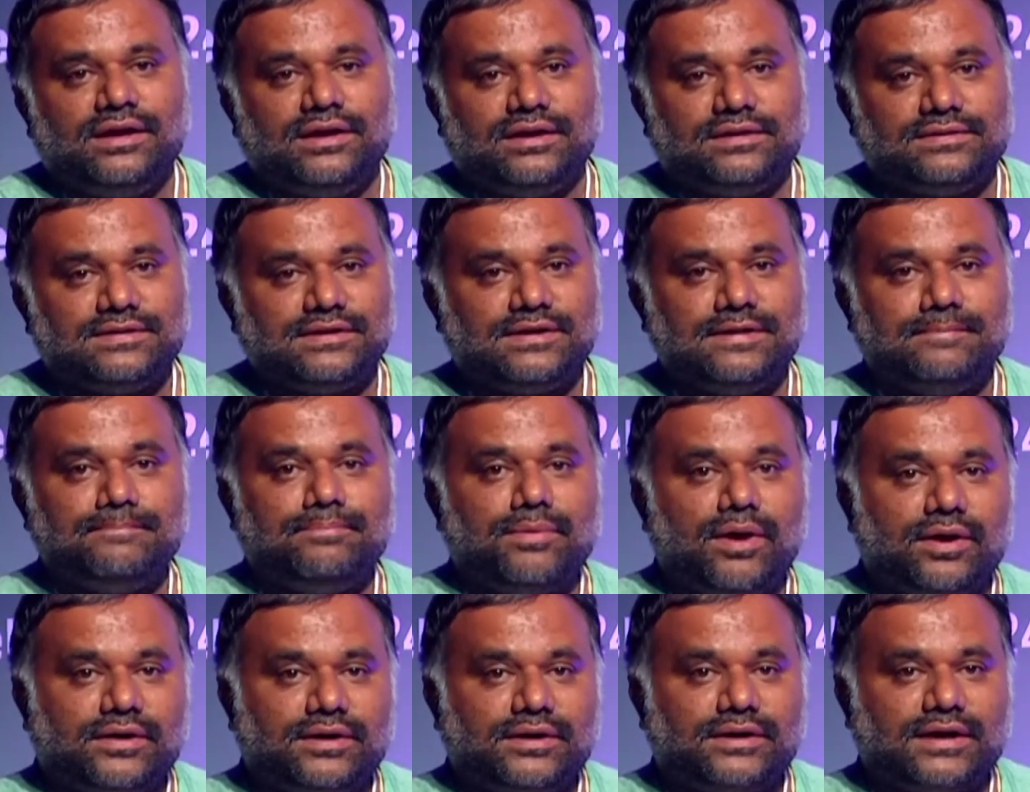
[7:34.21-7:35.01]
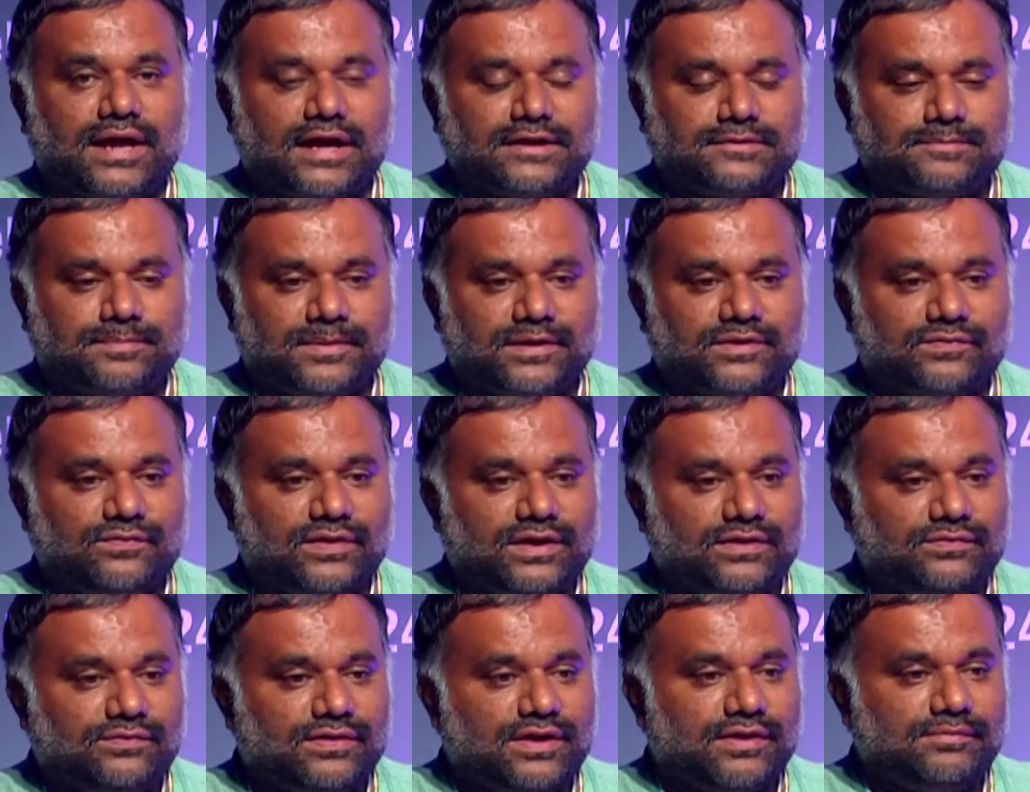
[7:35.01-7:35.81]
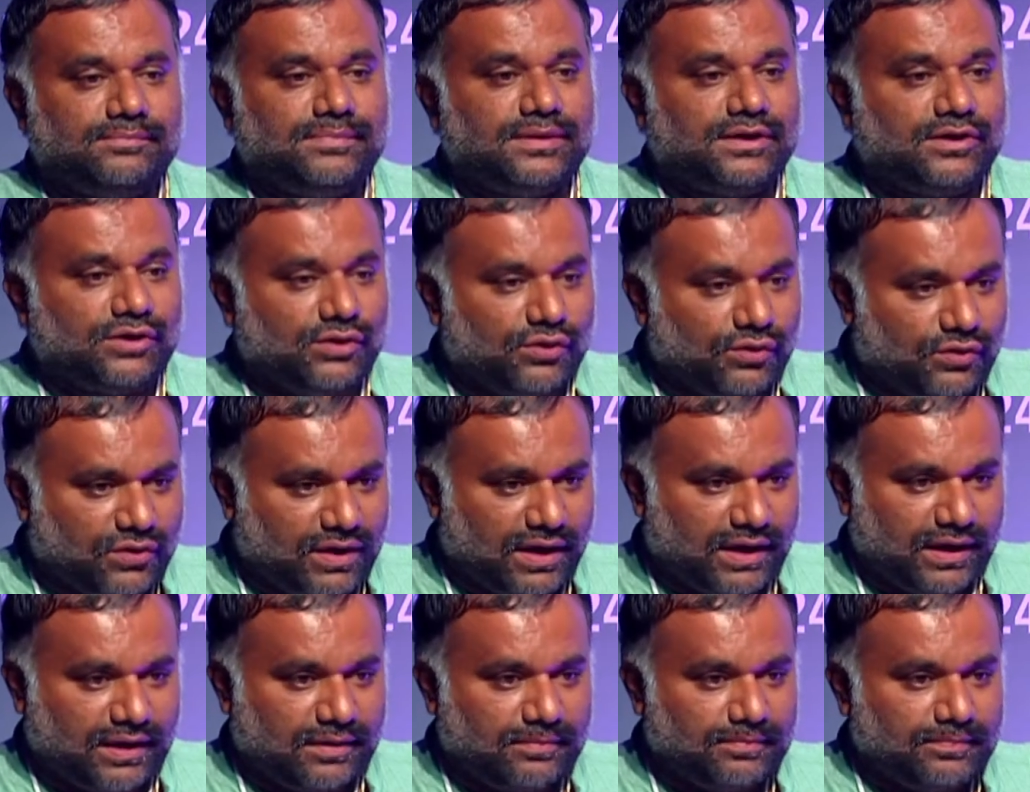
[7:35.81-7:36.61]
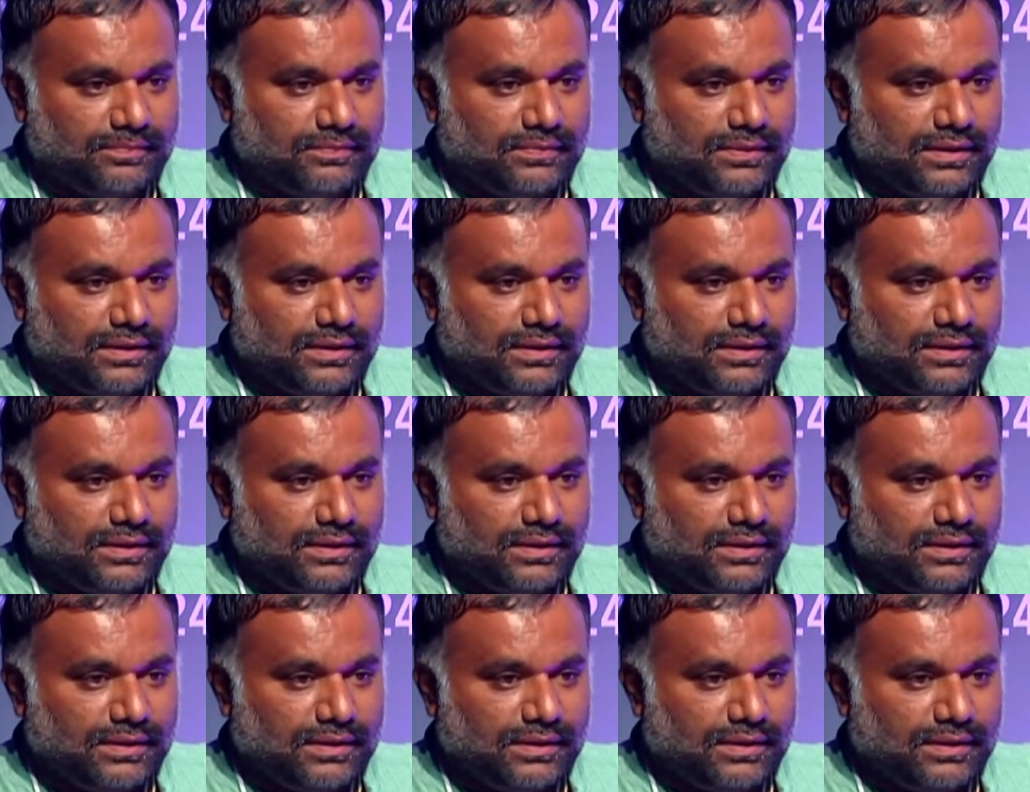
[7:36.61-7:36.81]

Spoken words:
is an important aspect where we have been looking.